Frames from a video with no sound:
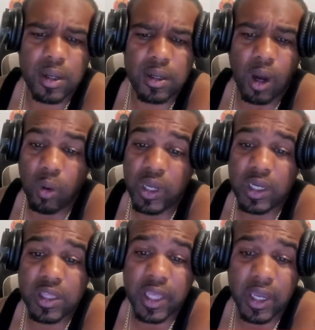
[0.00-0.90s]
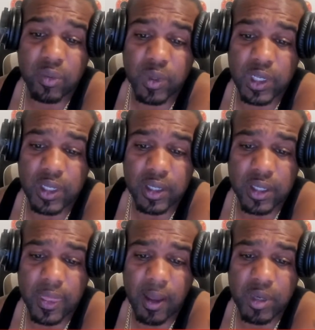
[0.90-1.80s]
anything really.
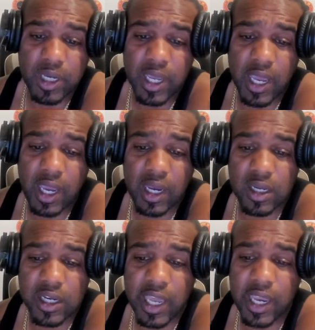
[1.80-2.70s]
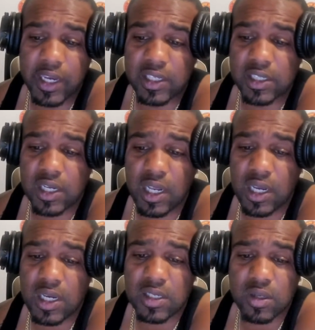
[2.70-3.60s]
I mean, they ain't
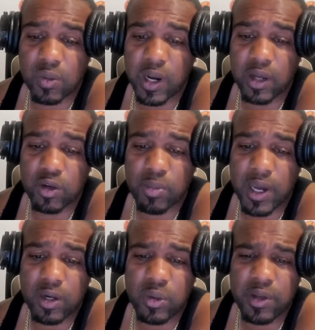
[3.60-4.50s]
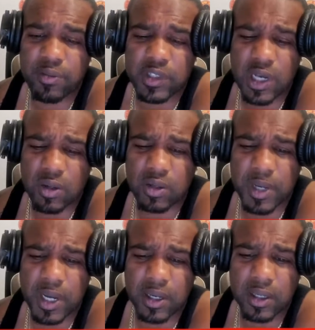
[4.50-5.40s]
sneezed around nobody who even talking
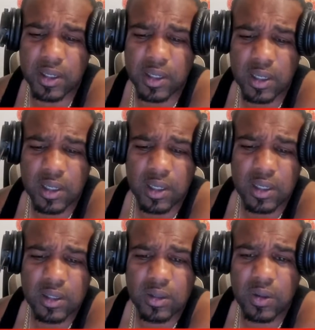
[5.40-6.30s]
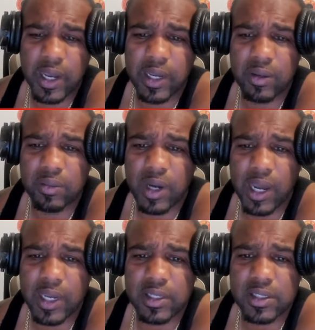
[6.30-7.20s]
about it. I
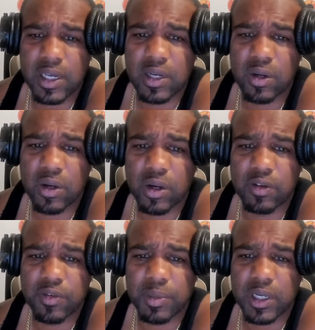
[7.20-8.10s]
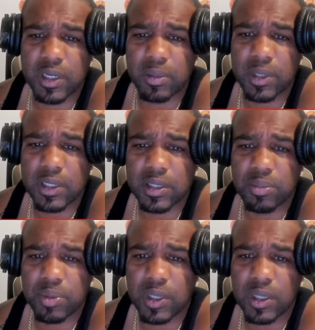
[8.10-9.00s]
ain't seen or heard from the
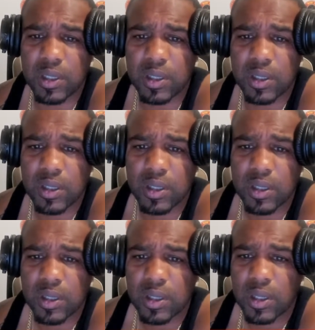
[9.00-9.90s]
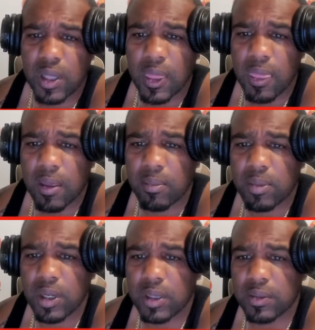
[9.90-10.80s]
NAACP.
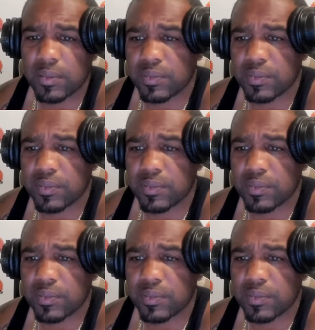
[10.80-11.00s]
But